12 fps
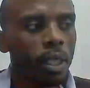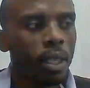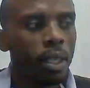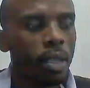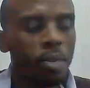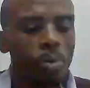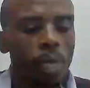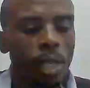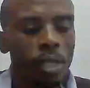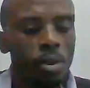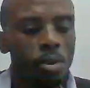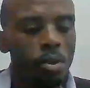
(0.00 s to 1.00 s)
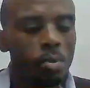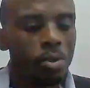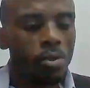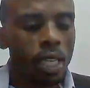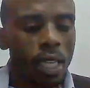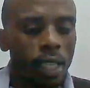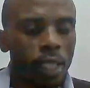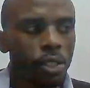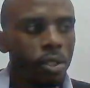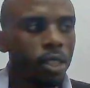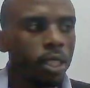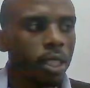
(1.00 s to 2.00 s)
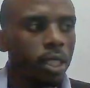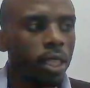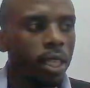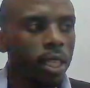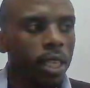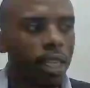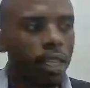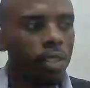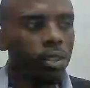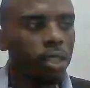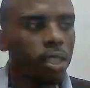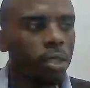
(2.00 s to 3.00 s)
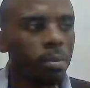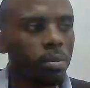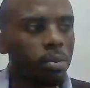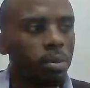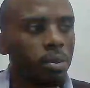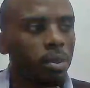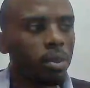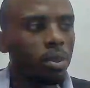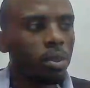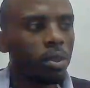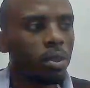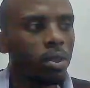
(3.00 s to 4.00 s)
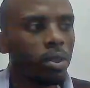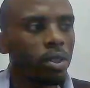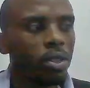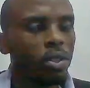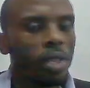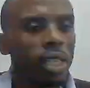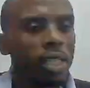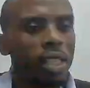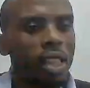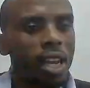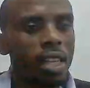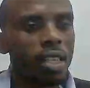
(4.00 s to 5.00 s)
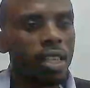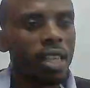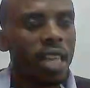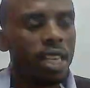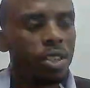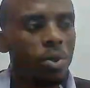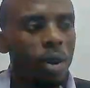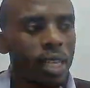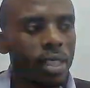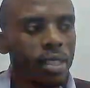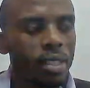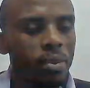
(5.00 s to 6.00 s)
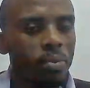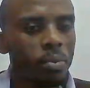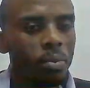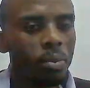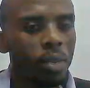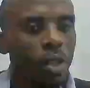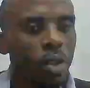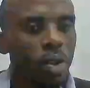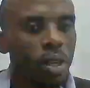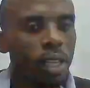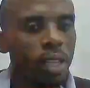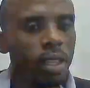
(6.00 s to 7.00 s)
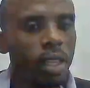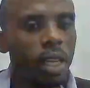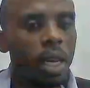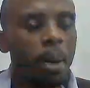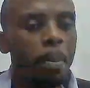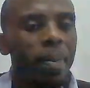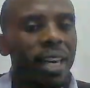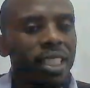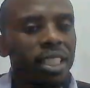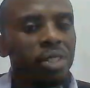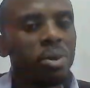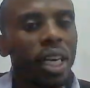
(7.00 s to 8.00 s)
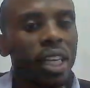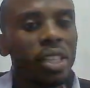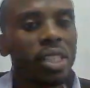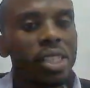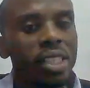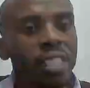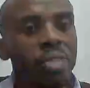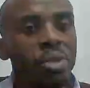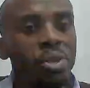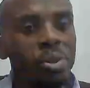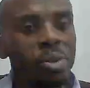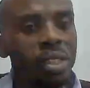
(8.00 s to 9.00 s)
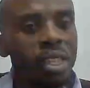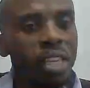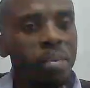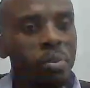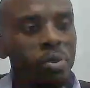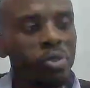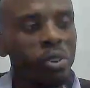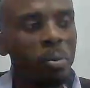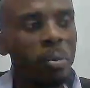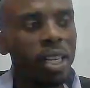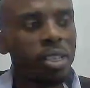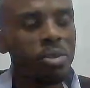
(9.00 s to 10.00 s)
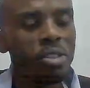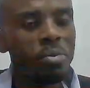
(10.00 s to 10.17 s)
we can do remove directory, then directory name. You can see that works. Okay, but you can still use the remove command to remove